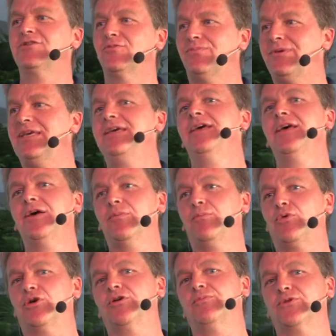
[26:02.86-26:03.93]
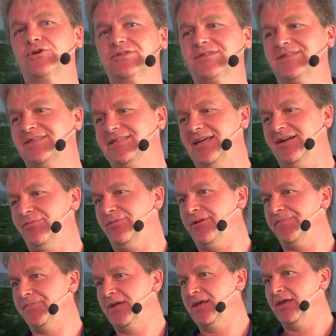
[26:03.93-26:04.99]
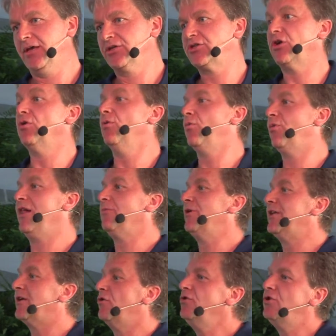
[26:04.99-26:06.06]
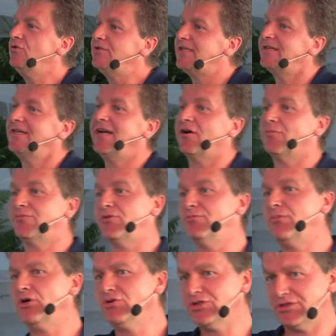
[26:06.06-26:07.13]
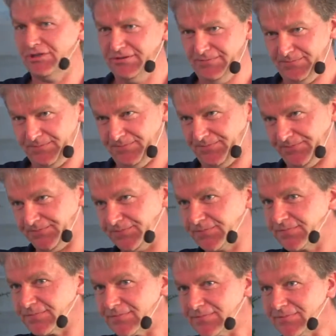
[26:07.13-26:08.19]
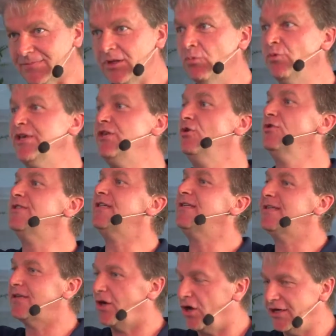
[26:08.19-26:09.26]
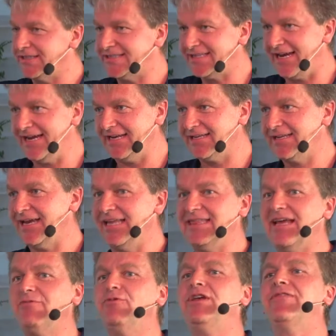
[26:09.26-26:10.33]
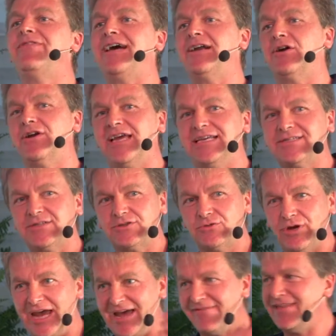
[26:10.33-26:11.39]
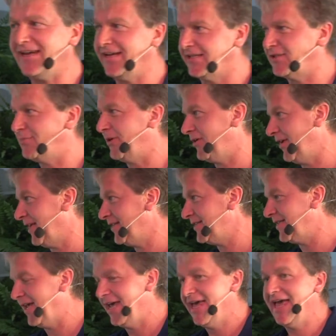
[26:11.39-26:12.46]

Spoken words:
to be more and more sustainable. So while we don't use it in our promotion, we use it on site. And then we invite our guests to have that experience.